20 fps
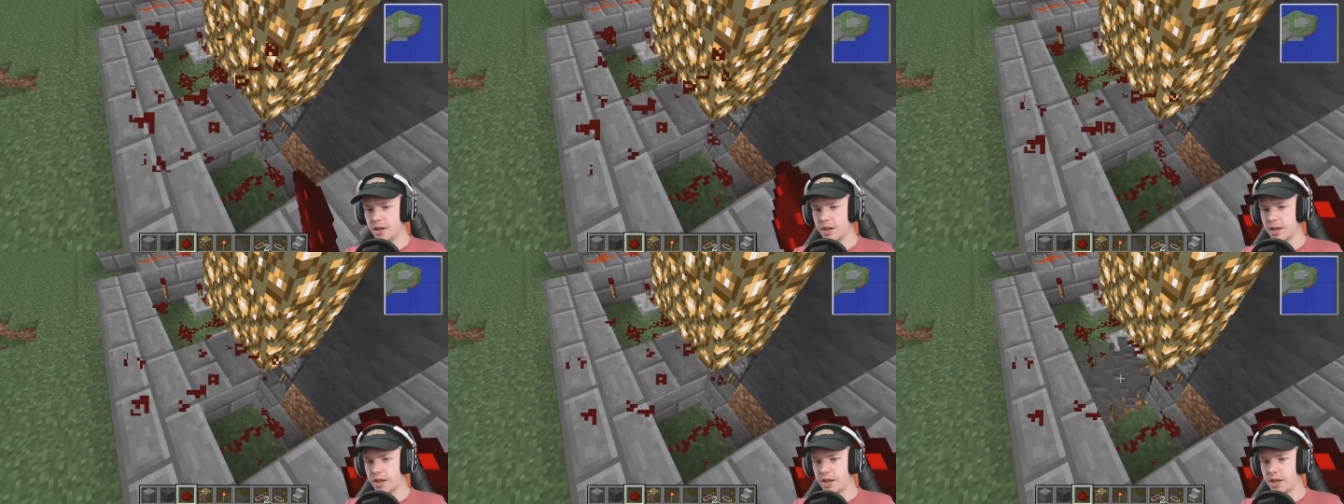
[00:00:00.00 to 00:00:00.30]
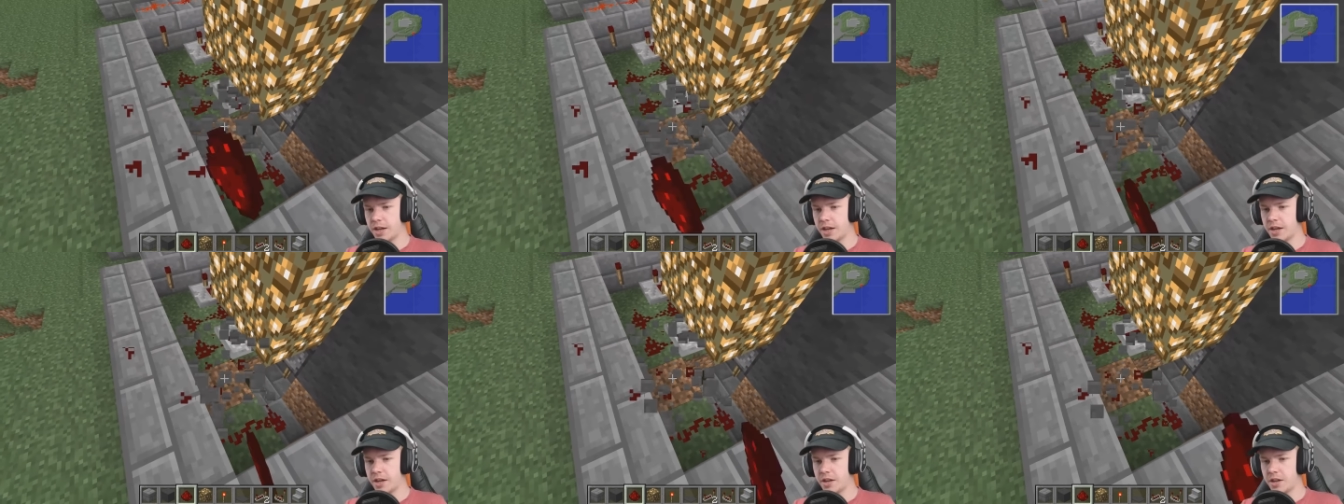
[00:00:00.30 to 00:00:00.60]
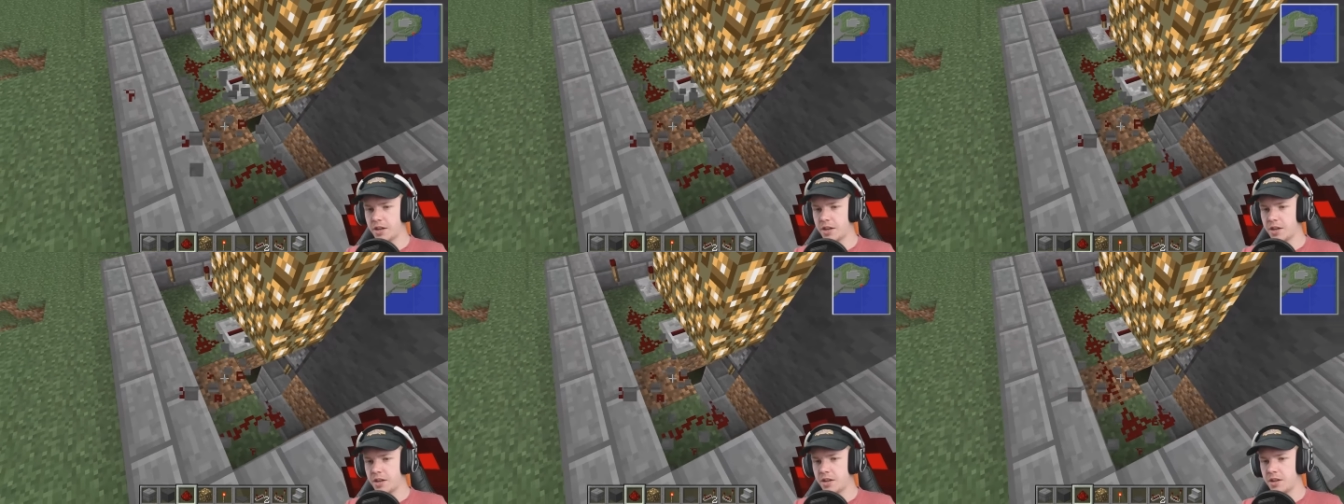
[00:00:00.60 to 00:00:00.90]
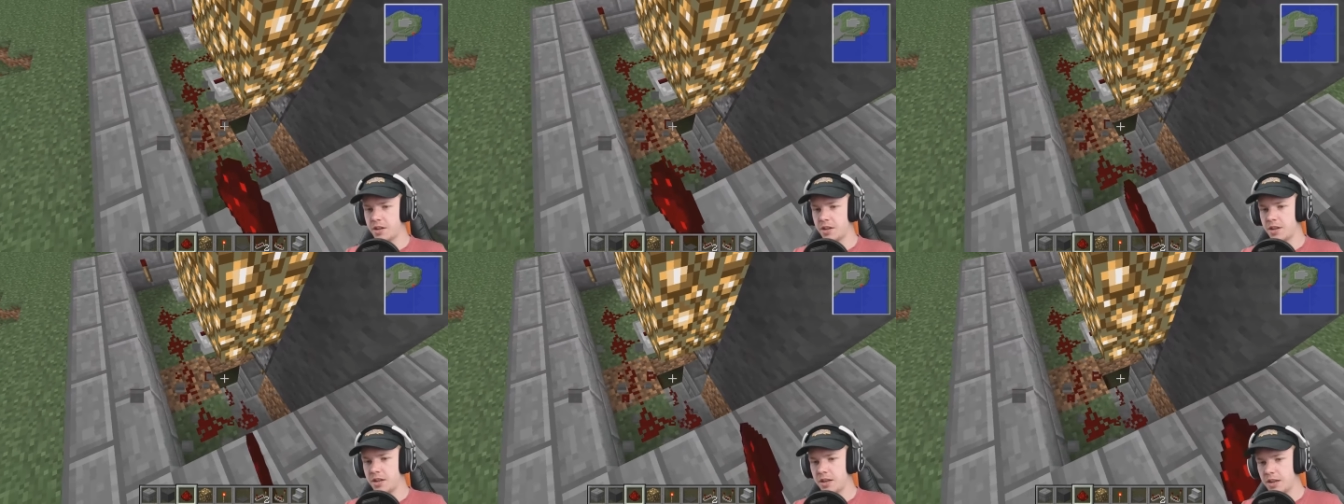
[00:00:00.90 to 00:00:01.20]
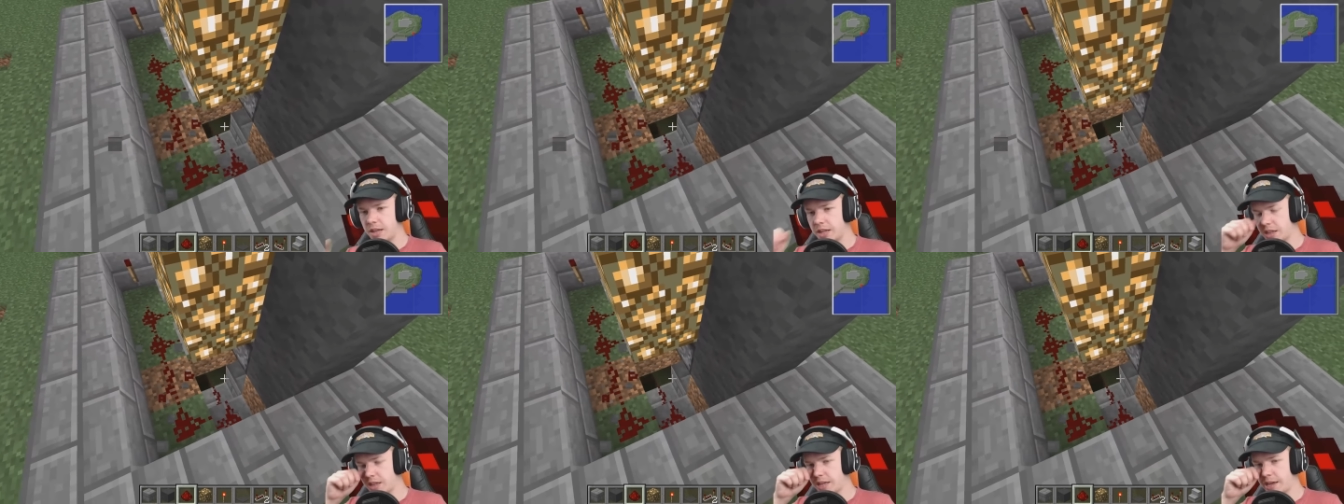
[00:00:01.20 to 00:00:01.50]
uh,
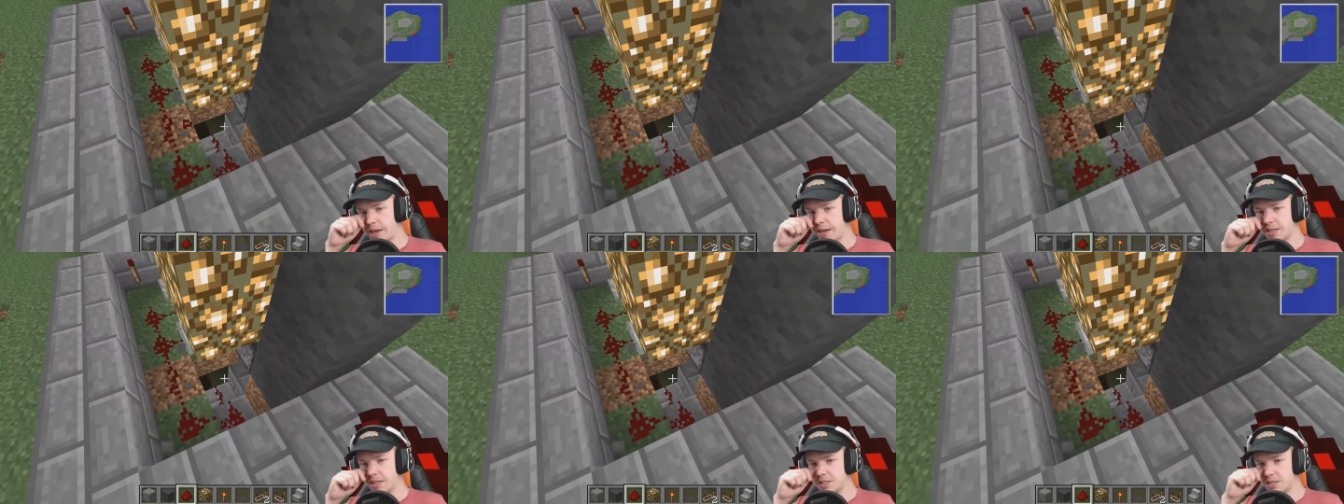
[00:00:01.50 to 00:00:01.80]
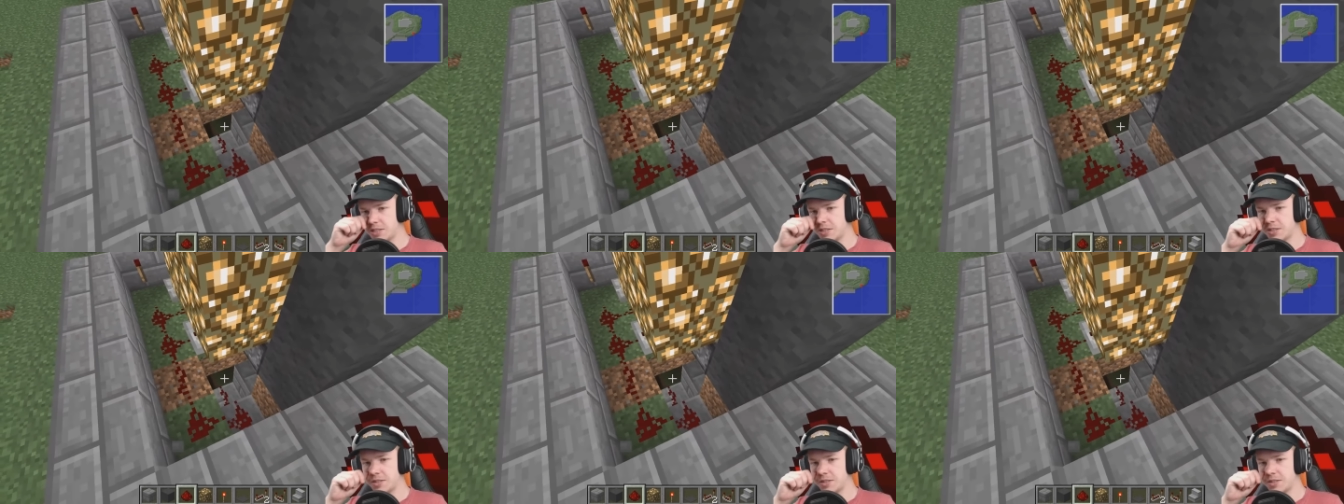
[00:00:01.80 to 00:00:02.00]
like that.